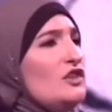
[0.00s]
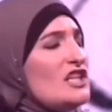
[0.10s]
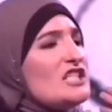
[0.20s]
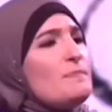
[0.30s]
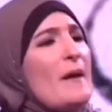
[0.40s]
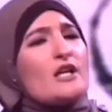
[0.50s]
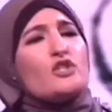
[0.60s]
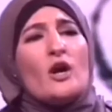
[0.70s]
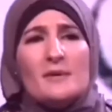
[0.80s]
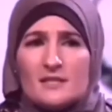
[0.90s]
the
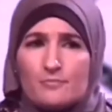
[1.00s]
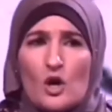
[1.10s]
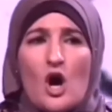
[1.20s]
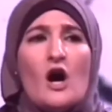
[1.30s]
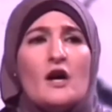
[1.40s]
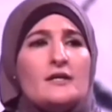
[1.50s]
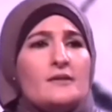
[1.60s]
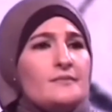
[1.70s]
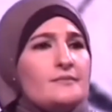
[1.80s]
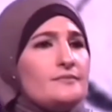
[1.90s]
spectrum is broad,
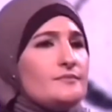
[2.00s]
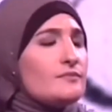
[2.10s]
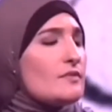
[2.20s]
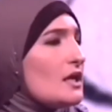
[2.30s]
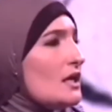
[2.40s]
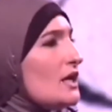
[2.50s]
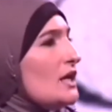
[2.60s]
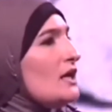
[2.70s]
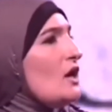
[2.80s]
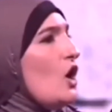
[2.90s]

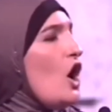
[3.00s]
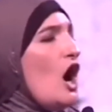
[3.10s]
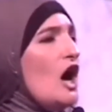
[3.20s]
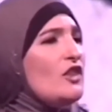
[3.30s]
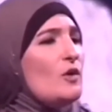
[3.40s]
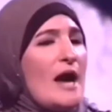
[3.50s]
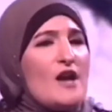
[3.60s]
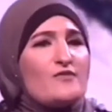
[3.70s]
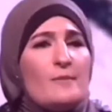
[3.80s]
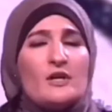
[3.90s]
all the
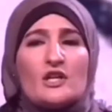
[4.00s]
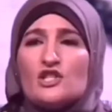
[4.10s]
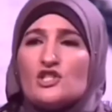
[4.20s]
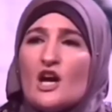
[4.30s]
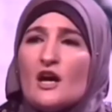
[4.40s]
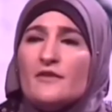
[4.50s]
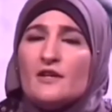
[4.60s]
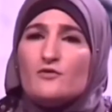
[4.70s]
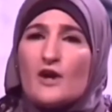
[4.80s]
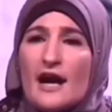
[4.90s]
way from the
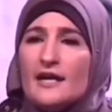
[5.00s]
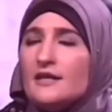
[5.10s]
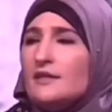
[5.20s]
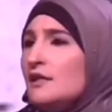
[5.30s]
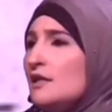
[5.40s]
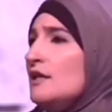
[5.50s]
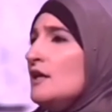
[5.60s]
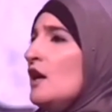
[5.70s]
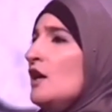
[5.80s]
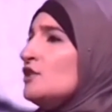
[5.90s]
conservative right
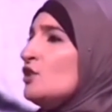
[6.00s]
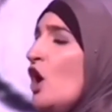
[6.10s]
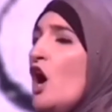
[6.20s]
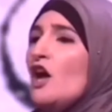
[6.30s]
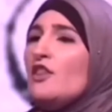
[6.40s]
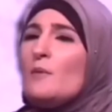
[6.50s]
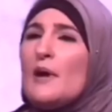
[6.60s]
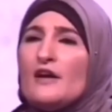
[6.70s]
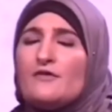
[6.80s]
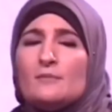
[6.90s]
to all the
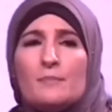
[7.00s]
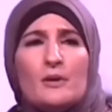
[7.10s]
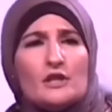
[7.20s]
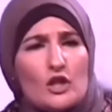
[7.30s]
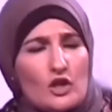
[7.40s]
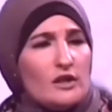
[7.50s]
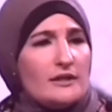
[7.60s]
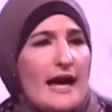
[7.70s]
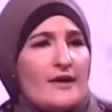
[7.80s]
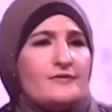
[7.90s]
way from the political
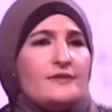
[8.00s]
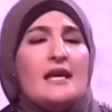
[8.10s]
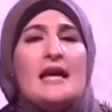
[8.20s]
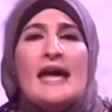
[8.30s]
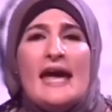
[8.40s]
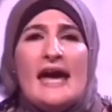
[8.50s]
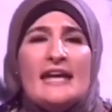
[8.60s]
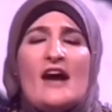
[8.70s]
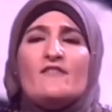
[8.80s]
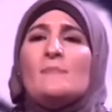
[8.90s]
left
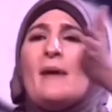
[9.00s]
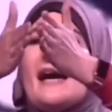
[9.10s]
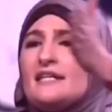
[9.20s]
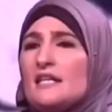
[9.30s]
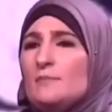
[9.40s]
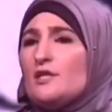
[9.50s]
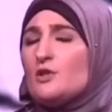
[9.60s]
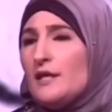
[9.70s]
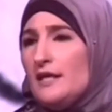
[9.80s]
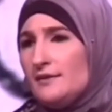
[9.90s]
and everybody in
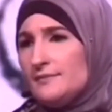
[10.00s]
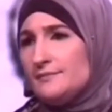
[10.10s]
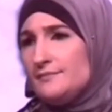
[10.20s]
between,